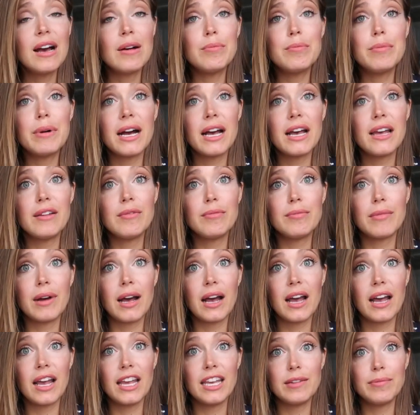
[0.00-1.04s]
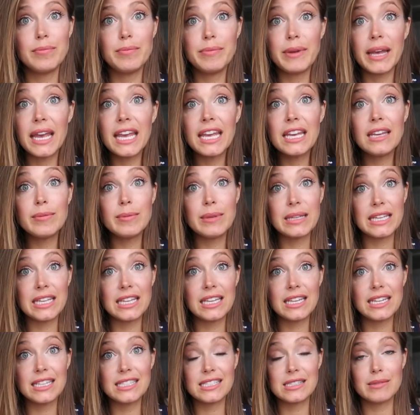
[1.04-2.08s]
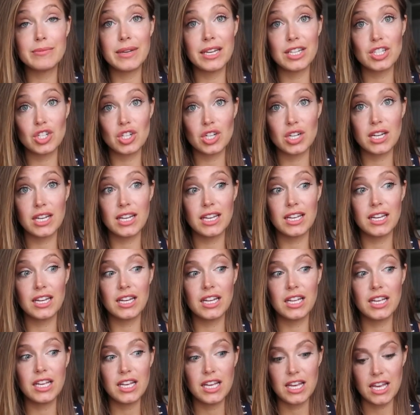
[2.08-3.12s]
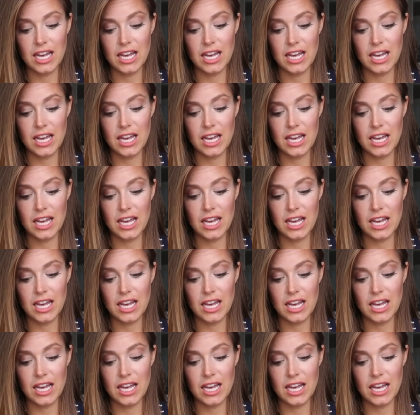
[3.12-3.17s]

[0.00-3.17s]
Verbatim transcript: but my baby is measuring